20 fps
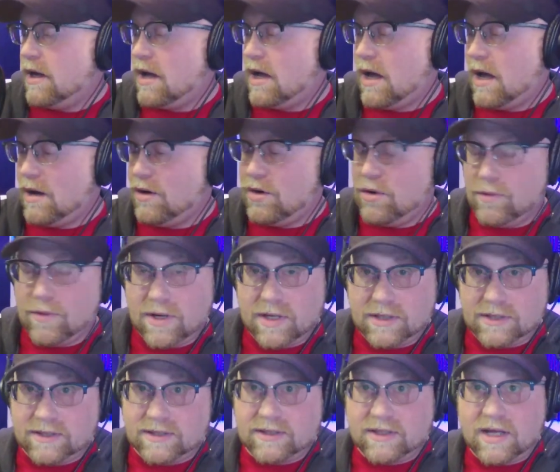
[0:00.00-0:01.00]
uh, who
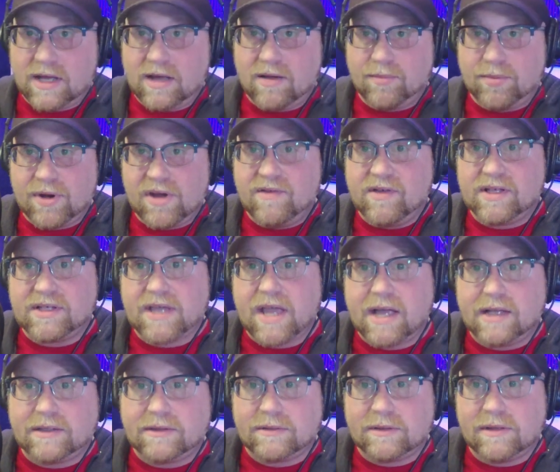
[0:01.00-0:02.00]
was a previous
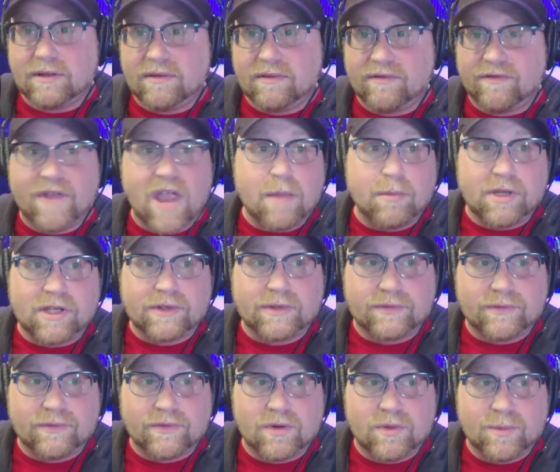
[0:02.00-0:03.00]
guest, uh, famous
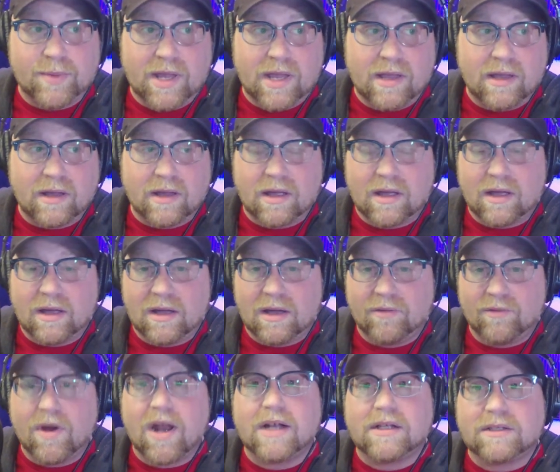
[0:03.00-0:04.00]
for being
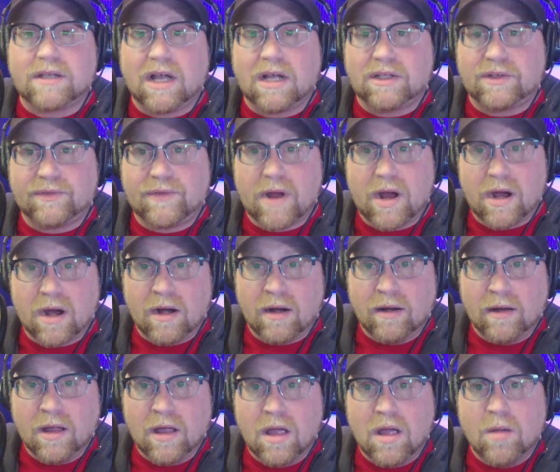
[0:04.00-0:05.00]
a Renaissance
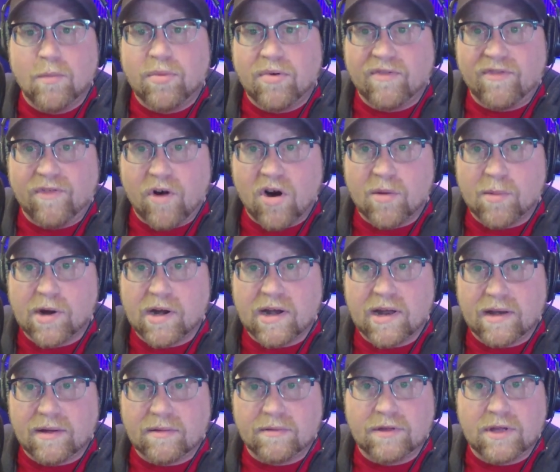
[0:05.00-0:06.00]
Fair performer
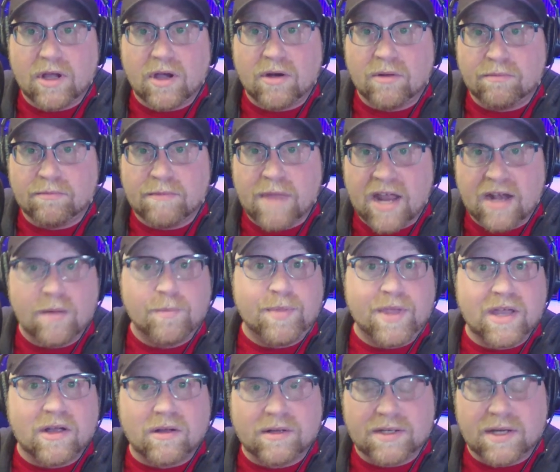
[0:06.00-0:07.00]
and, you know, made it
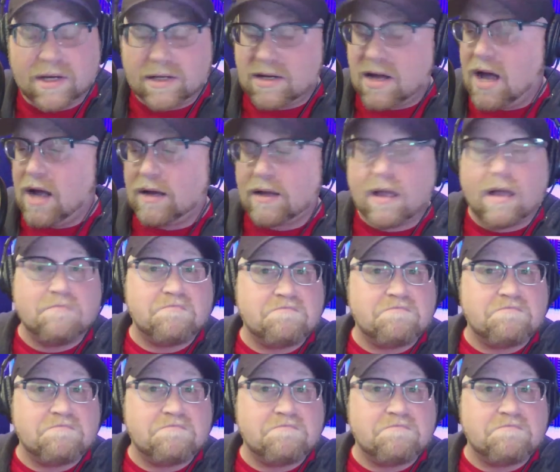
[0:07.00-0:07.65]
big on TikTok.